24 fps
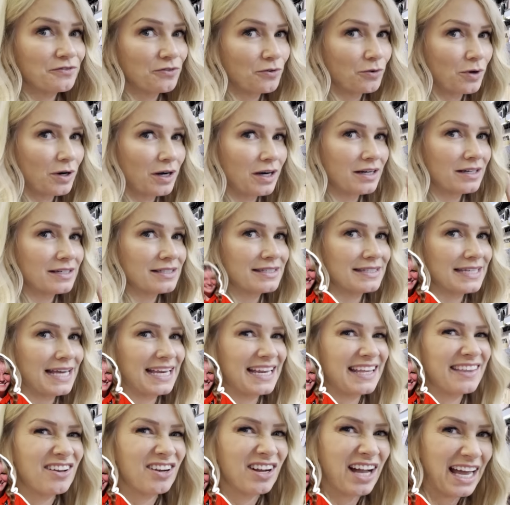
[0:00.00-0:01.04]
for Sadie.
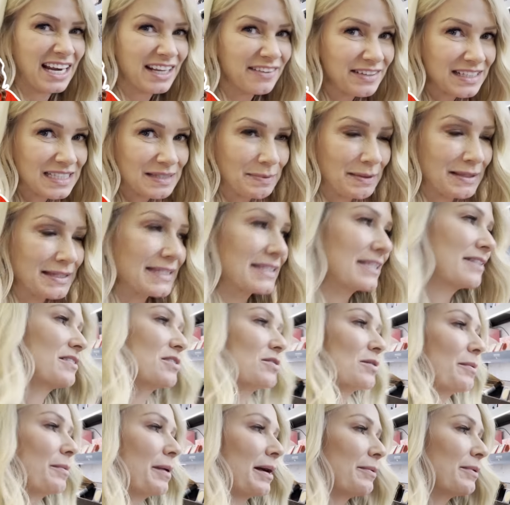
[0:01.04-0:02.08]
They're kind of expensive, so
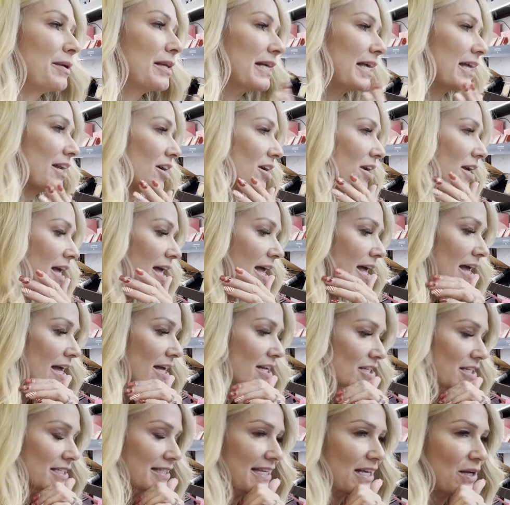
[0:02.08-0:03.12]
I'm gonna get her
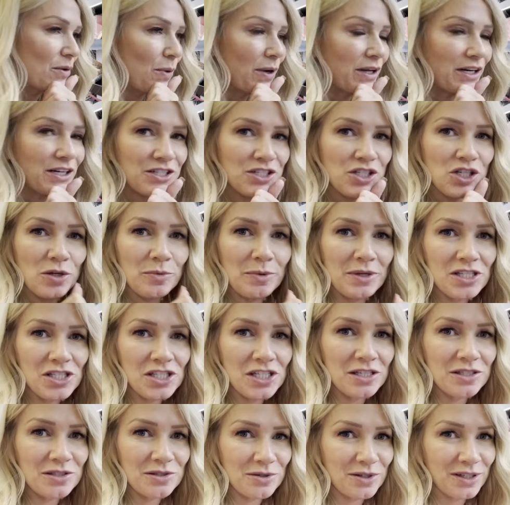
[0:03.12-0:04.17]
just like one or two, but
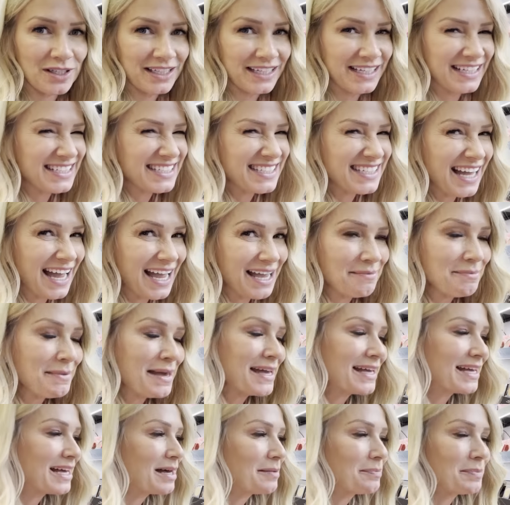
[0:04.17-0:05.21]
she's really into eye
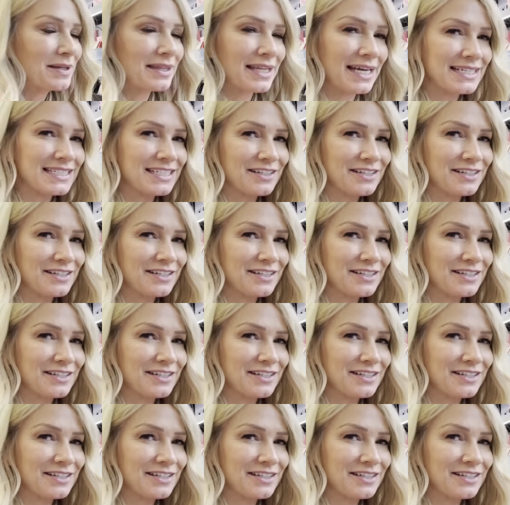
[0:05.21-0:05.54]
makeup and like